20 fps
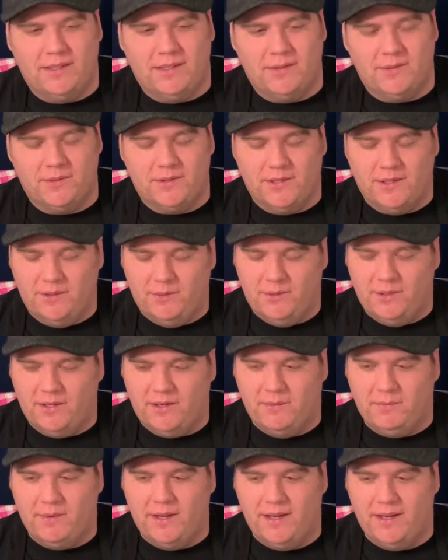It was a new one
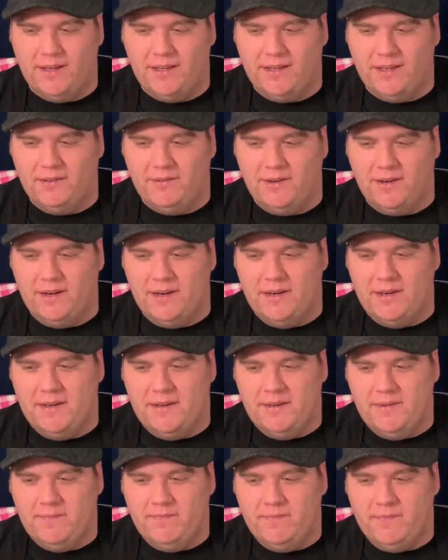on me. I'd never
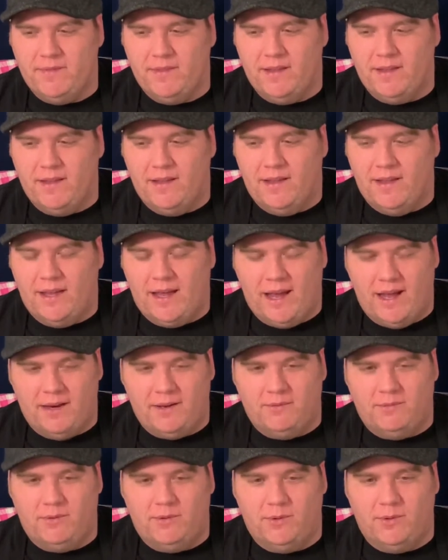had it
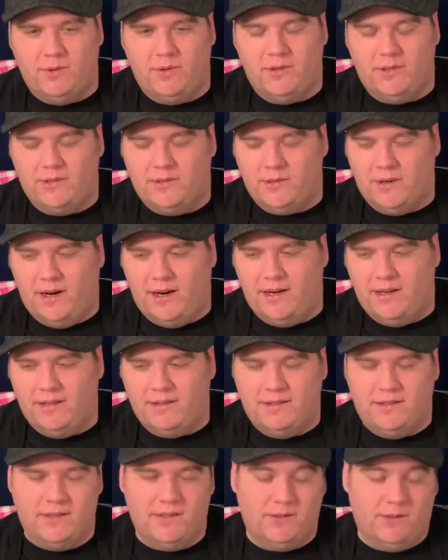before and tried it, and
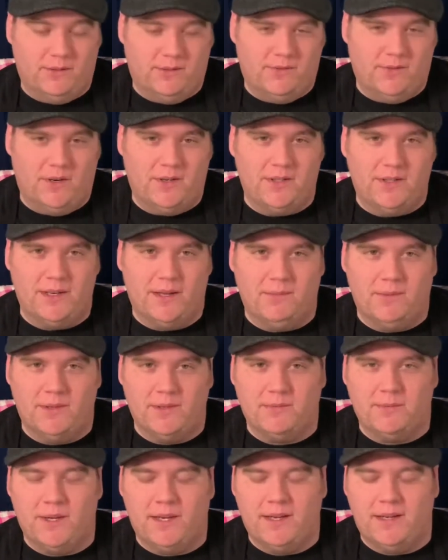this was the first time I was
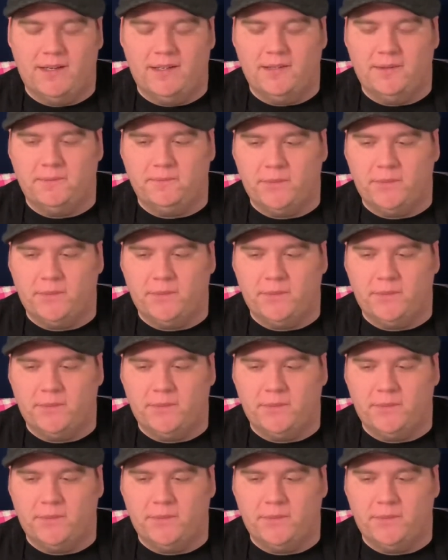making it.